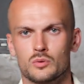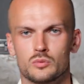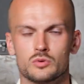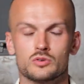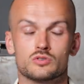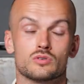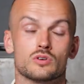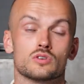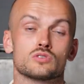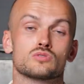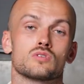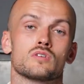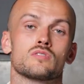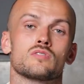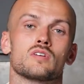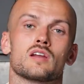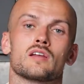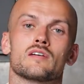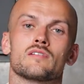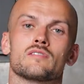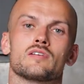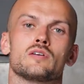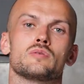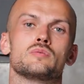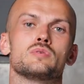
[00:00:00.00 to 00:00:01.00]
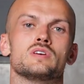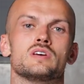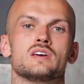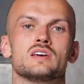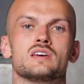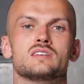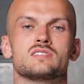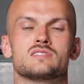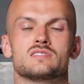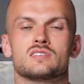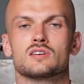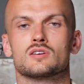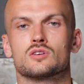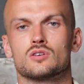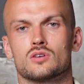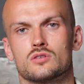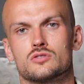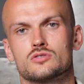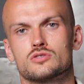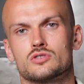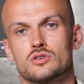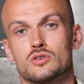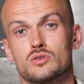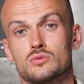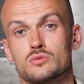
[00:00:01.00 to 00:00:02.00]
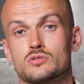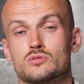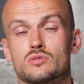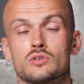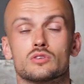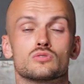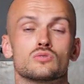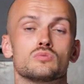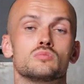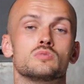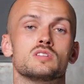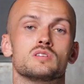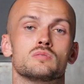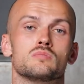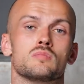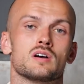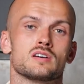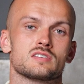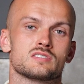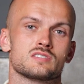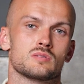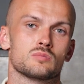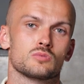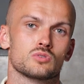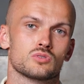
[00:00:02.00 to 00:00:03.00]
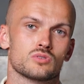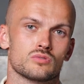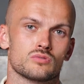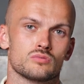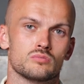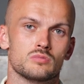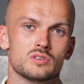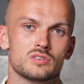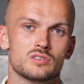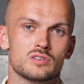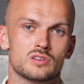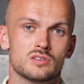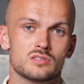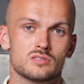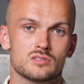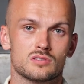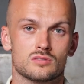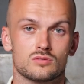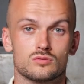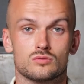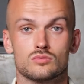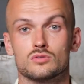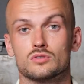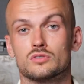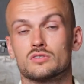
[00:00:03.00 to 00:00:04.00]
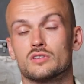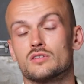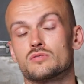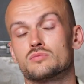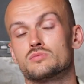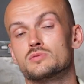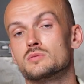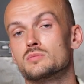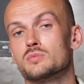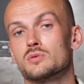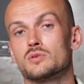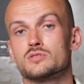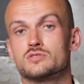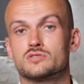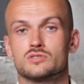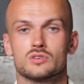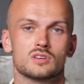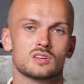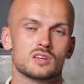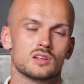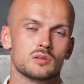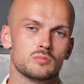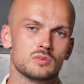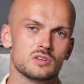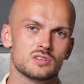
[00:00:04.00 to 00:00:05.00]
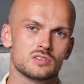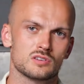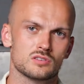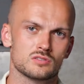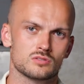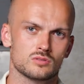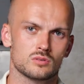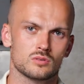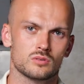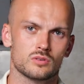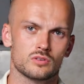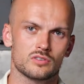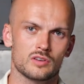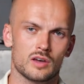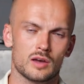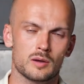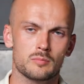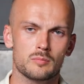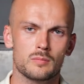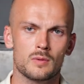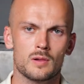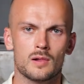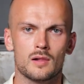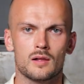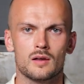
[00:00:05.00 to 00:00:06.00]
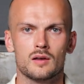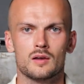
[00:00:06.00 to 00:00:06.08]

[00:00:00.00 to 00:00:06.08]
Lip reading: We try to have a very async culture. We try to minimize the amount of meetings, to not have people stuck in meetings all the time.